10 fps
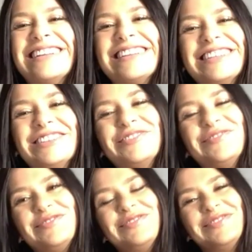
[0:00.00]
Boucher.
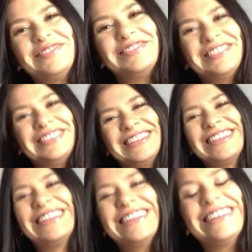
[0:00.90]
And she's an
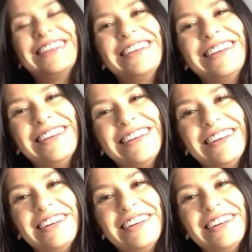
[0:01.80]
artist,